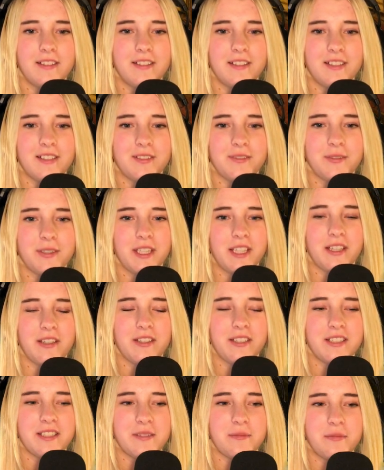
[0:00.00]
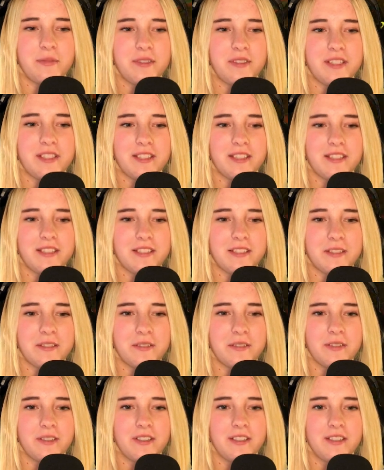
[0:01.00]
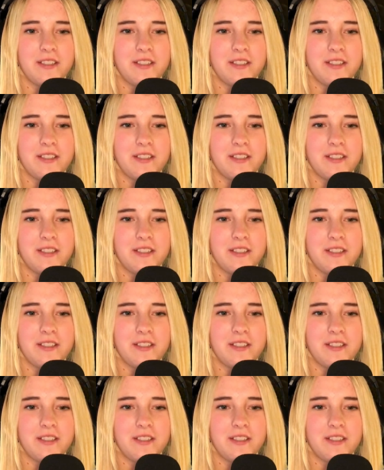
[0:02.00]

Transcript: Oh my god, this music is so...